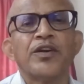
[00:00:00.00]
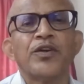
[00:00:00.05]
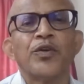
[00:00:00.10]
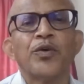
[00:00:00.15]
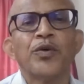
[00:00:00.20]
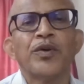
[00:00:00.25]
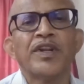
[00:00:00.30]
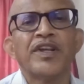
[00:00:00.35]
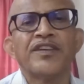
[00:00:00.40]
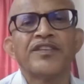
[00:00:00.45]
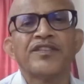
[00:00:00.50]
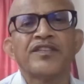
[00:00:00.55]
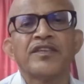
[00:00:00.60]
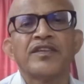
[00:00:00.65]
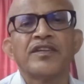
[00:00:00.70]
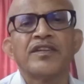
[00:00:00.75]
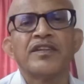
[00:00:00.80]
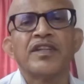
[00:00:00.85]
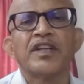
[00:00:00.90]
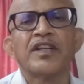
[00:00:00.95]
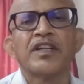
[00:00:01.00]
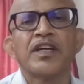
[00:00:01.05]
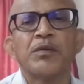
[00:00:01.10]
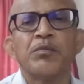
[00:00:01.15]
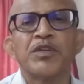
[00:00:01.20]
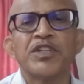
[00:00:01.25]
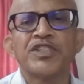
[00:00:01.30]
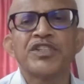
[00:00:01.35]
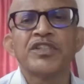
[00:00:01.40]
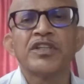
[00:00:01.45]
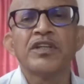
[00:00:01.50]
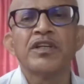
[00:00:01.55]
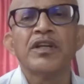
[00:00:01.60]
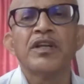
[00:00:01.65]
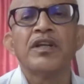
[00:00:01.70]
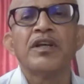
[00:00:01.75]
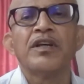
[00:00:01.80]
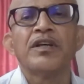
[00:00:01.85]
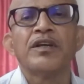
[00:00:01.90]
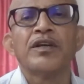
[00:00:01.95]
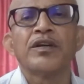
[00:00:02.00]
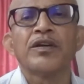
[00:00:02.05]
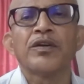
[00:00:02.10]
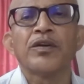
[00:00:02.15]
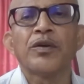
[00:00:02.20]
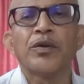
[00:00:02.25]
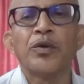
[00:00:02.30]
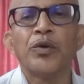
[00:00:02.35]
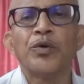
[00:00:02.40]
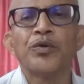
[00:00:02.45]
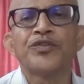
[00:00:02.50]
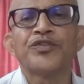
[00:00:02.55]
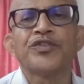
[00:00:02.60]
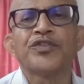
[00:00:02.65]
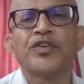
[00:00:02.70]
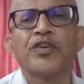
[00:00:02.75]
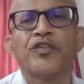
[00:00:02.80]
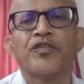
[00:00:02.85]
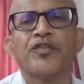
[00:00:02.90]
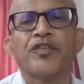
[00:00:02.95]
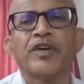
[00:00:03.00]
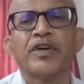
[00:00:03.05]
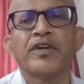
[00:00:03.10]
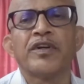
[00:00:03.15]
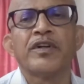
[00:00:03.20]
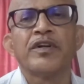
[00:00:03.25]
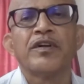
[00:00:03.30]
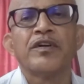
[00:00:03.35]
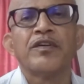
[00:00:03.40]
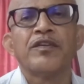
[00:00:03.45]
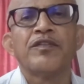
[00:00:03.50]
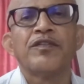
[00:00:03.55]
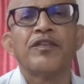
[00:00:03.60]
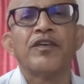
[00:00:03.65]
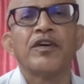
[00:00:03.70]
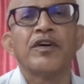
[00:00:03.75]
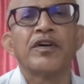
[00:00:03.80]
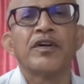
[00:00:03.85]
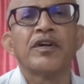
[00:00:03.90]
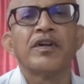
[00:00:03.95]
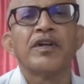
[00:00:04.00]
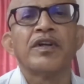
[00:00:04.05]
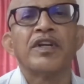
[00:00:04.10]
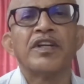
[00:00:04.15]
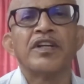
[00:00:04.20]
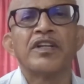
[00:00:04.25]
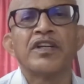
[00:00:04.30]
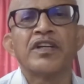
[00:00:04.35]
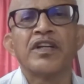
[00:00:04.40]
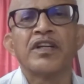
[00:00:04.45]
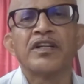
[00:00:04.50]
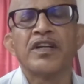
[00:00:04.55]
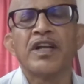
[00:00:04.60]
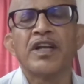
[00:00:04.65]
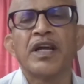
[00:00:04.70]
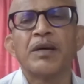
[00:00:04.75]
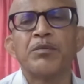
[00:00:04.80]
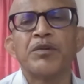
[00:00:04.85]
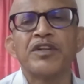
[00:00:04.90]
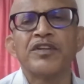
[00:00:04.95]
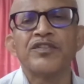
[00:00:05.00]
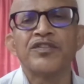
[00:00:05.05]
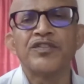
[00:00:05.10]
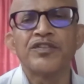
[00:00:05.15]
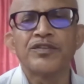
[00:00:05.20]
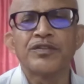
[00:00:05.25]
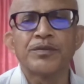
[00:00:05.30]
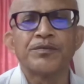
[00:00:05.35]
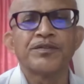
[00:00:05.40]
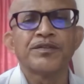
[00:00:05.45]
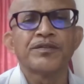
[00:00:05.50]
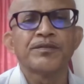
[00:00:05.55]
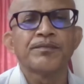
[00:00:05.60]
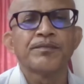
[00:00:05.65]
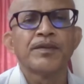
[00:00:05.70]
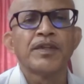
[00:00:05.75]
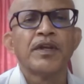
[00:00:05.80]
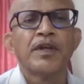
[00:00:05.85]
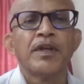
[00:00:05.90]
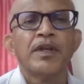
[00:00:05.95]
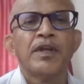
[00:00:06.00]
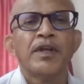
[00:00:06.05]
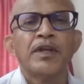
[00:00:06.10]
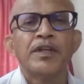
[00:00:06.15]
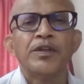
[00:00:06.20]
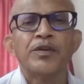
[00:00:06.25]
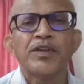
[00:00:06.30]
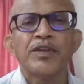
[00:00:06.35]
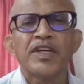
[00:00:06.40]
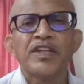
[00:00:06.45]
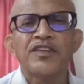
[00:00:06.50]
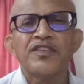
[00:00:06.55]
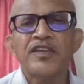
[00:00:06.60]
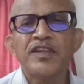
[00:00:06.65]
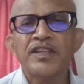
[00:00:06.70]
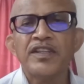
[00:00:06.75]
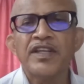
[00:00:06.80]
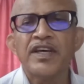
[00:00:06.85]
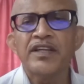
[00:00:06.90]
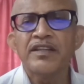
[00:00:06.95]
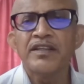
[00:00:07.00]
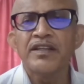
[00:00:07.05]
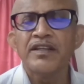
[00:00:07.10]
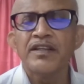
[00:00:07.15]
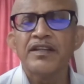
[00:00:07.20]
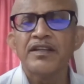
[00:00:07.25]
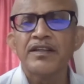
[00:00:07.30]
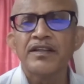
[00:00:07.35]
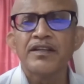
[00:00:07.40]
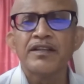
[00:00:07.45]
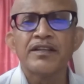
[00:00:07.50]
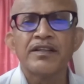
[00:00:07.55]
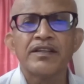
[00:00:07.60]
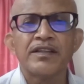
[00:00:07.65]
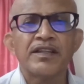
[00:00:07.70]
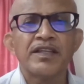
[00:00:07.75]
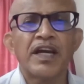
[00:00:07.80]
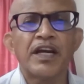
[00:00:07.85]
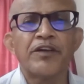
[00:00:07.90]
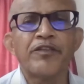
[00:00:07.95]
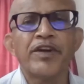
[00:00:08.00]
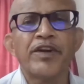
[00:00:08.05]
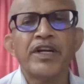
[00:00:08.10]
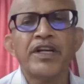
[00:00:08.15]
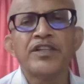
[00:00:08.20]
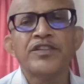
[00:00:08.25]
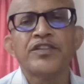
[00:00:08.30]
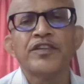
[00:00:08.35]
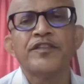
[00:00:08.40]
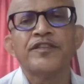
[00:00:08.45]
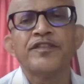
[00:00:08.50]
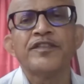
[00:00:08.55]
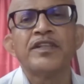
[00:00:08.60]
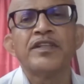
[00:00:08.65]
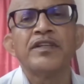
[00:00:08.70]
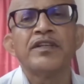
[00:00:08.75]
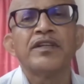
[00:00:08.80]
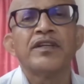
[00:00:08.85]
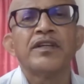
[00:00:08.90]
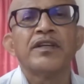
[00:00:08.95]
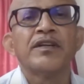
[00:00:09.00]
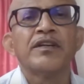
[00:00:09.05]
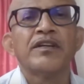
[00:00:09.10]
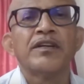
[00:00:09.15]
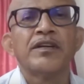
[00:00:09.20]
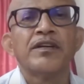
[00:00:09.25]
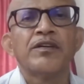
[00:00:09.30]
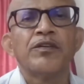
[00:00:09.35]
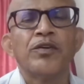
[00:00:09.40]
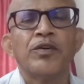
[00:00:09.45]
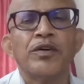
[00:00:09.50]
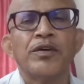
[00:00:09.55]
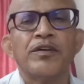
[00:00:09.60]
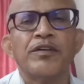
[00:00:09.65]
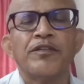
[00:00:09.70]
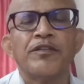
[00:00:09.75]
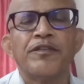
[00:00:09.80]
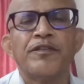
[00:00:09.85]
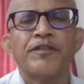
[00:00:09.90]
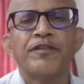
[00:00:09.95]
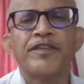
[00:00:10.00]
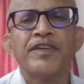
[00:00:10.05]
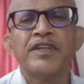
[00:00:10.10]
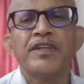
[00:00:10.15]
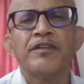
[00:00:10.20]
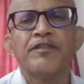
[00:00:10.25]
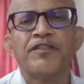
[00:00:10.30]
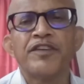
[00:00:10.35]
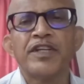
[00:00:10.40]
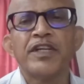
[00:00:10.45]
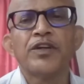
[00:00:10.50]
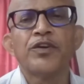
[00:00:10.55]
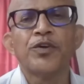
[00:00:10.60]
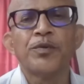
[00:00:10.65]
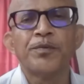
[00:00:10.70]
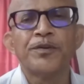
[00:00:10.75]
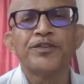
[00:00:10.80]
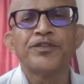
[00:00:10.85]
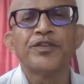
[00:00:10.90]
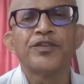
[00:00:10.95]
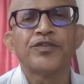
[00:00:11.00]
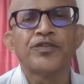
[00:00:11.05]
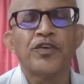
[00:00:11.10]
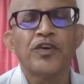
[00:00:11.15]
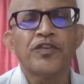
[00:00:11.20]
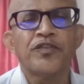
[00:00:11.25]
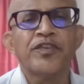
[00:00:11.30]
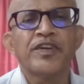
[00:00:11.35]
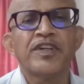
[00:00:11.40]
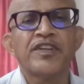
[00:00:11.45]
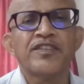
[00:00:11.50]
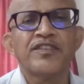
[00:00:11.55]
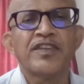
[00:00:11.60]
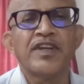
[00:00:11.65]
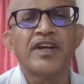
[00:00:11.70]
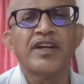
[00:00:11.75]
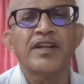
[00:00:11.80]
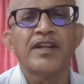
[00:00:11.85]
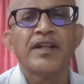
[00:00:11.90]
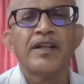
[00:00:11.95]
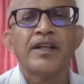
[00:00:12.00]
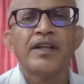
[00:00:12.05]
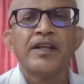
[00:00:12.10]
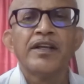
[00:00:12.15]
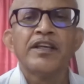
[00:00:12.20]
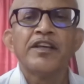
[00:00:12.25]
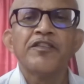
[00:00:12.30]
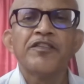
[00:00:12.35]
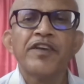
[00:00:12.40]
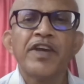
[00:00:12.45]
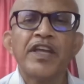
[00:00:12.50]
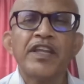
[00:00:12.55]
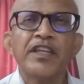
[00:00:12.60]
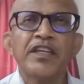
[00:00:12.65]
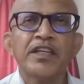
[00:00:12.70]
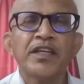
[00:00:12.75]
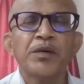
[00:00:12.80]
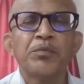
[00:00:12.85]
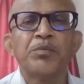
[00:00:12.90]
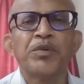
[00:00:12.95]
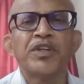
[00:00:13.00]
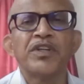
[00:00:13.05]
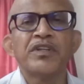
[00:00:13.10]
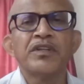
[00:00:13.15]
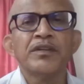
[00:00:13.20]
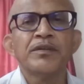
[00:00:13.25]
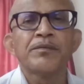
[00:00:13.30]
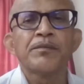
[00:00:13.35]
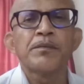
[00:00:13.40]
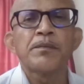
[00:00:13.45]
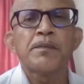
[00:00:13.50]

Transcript: no less than commercial closed software for integrated library systems. You can see that the advantage of the free and open source software is that if any company